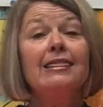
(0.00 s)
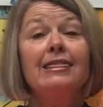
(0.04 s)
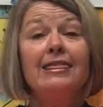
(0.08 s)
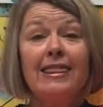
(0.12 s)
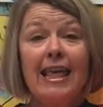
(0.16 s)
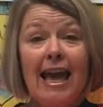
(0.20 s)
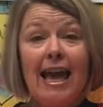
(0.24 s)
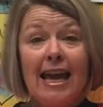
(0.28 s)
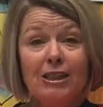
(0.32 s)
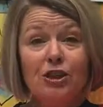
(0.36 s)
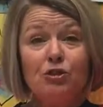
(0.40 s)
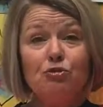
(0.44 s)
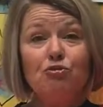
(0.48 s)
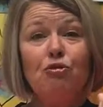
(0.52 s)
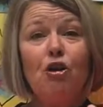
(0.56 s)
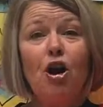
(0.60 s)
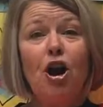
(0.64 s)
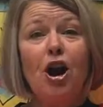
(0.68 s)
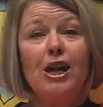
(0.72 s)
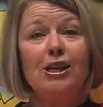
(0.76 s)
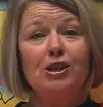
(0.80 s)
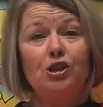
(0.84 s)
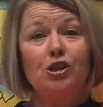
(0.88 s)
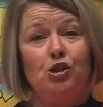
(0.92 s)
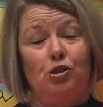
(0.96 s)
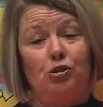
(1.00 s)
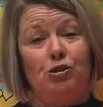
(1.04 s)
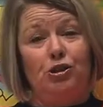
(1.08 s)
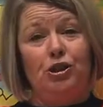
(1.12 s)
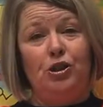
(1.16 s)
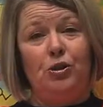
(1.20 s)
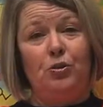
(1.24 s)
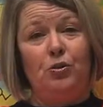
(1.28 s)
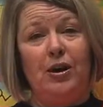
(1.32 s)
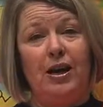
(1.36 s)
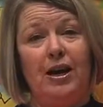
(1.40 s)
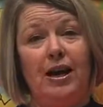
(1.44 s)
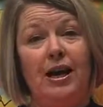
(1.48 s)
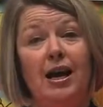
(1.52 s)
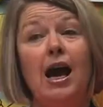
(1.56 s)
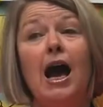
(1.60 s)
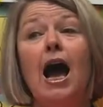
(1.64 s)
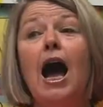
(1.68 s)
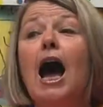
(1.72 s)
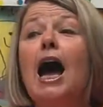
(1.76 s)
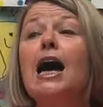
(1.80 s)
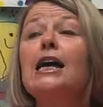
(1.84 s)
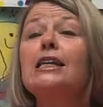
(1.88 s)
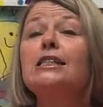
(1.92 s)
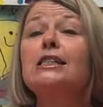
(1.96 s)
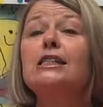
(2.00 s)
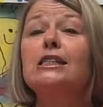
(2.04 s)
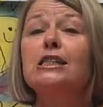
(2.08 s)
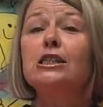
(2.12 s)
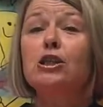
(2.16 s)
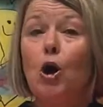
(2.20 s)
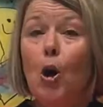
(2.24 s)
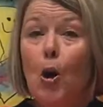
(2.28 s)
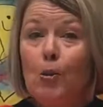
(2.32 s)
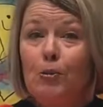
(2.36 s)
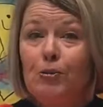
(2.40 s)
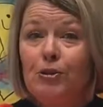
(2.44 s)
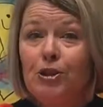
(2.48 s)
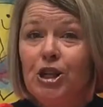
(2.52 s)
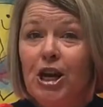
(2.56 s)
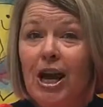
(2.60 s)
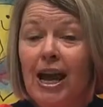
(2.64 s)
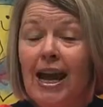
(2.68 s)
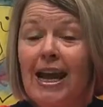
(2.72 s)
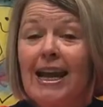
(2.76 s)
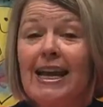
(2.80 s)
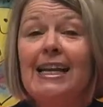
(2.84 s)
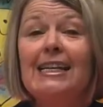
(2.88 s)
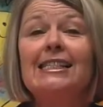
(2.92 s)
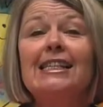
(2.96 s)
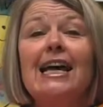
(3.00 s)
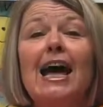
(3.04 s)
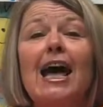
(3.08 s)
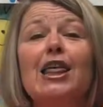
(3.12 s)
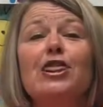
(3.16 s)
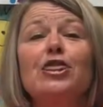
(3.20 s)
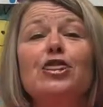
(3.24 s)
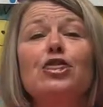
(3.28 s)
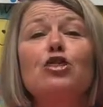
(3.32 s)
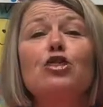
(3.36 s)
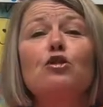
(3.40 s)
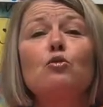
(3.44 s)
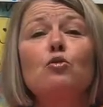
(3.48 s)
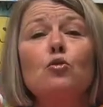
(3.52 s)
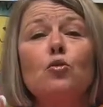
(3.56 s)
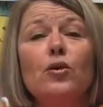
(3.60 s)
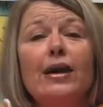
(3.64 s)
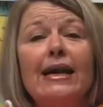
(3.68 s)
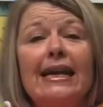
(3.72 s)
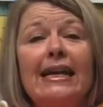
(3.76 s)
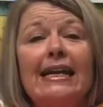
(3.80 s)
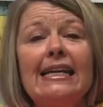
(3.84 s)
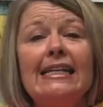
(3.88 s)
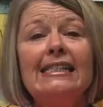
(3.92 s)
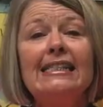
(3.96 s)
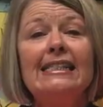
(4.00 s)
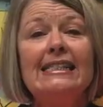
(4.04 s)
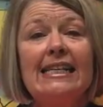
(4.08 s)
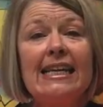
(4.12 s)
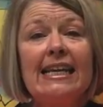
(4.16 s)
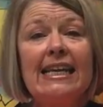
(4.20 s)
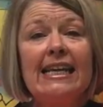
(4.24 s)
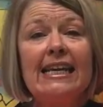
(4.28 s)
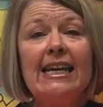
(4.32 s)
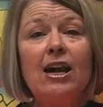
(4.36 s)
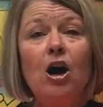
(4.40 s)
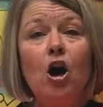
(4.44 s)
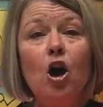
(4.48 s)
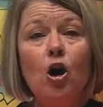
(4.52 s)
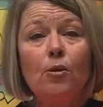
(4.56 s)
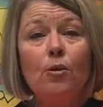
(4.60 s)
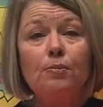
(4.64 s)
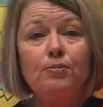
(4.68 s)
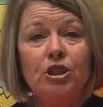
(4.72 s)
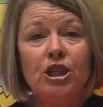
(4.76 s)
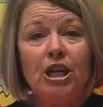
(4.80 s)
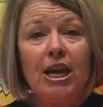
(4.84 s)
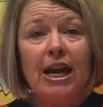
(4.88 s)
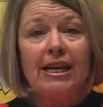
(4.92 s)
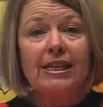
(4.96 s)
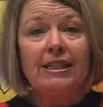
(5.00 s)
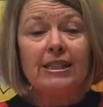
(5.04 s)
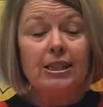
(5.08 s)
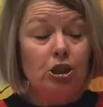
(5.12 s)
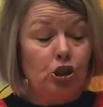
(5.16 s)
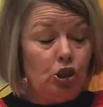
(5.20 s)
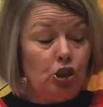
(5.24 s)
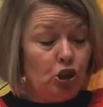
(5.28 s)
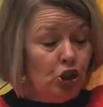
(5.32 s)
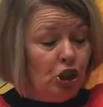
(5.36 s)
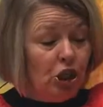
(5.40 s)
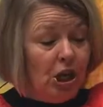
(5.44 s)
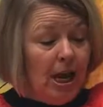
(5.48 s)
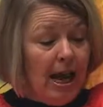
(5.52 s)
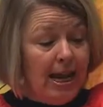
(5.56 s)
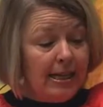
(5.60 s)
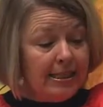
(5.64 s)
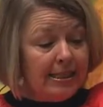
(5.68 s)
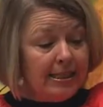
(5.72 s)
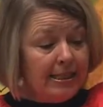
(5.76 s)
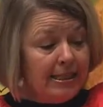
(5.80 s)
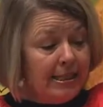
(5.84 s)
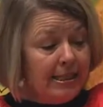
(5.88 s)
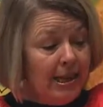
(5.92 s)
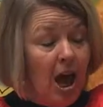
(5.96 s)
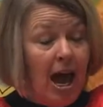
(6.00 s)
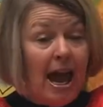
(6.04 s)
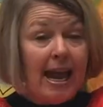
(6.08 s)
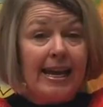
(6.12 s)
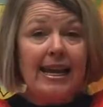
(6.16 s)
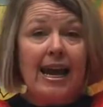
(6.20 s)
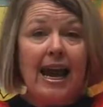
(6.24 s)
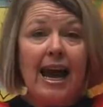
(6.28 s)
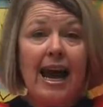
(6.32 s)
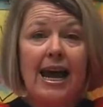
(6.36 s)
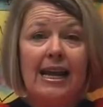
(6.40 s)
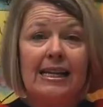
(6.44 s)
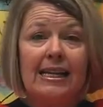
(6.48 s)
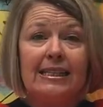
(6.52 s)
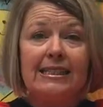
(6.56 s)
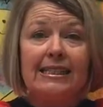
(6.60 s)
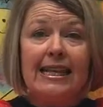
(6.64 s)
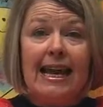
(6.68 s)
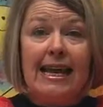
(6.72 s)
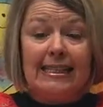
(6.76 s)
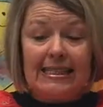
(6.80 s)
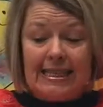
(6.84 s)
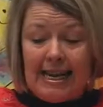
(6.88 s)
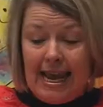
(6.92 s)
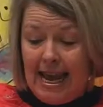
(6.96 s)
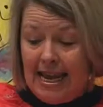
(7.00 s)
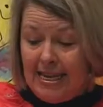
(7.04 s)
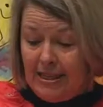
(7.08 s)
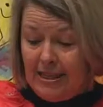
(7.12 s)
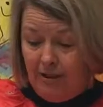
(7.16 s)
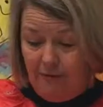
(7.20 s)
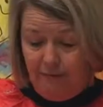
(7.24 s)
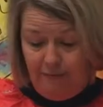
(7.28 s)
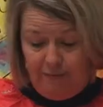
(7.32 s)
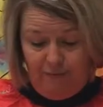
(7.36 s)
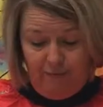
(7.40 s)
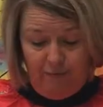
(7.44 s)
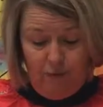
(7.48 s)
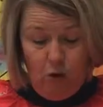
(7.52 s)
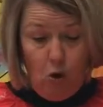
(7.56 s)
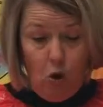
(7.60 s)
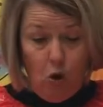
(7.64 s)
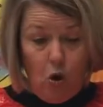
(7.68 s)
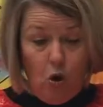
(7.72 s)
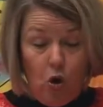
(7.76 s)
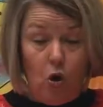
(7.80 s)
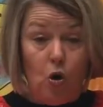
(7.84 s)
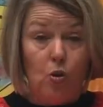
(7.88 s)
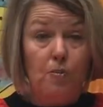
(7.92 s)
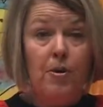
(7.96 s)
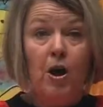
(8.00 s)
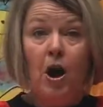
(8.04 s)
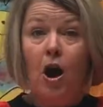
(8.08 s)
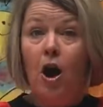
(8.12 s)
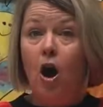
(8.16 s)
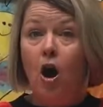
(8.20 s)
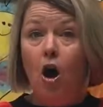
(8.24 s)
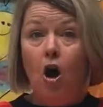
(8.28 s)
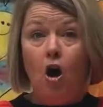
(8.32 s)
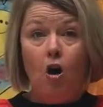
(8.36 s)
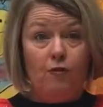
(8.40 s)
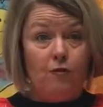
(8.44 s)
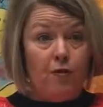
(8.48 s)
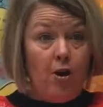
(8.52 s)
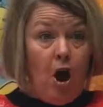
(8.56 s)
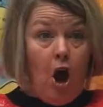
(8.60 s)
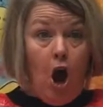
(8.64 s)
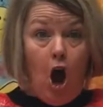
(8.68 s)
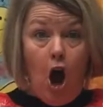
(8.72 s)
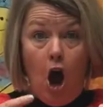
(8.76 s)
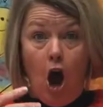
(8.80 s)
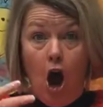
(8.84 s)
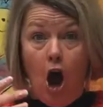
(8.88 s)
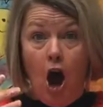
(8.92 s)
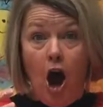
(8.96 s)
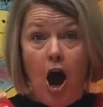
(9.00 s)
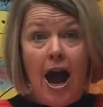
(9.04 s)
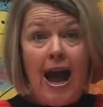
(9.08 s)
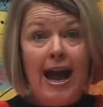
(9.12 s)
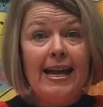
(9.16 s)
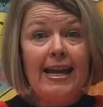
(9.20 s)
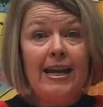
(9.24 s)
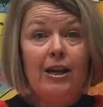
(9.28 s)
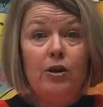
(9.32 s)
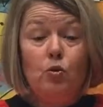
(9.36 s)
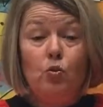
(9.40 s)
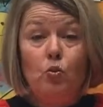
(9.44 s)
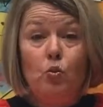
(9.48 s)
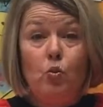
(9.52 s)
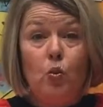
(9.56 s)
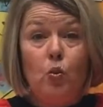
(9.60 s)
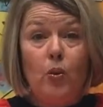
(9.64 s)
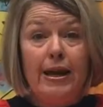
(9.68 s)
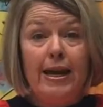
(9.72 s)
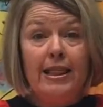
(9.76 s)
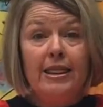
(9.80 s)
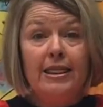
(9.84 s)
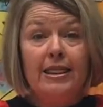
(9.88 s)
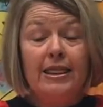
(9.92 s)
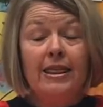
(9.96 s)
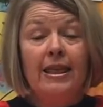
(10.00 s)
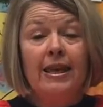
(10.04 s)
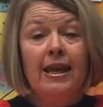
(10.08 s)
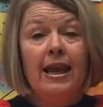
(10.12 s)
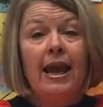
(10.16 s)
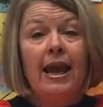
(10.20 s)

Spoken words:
That's right, Joshua. A sculpture is a 3D object, just like us. They take the form of height and width.